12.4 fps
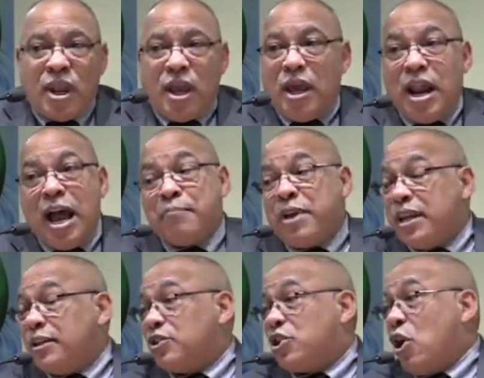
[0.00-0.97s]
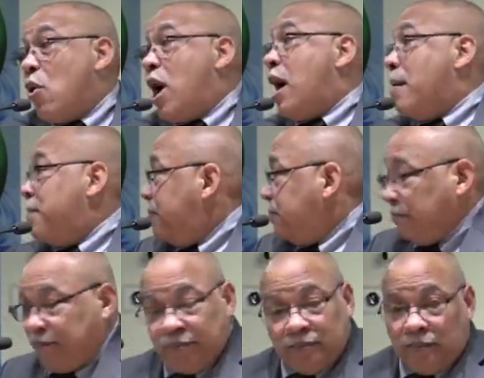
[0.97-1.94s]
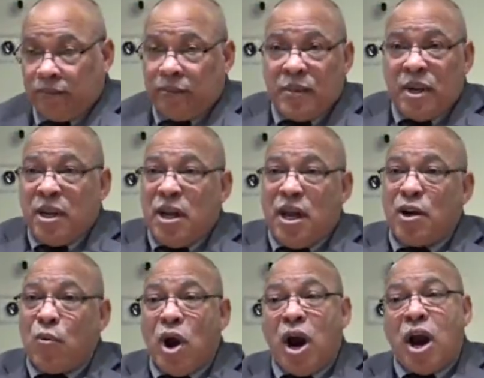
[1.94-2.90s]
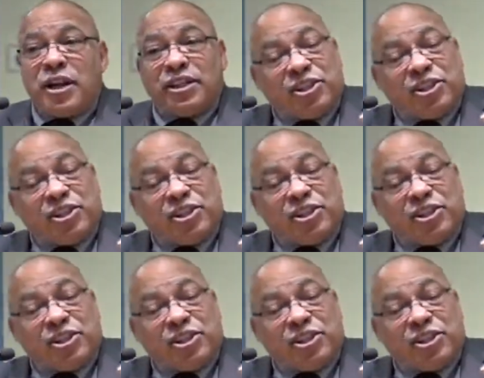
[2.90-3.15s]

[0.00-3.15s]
and I'm getting tore up and the word is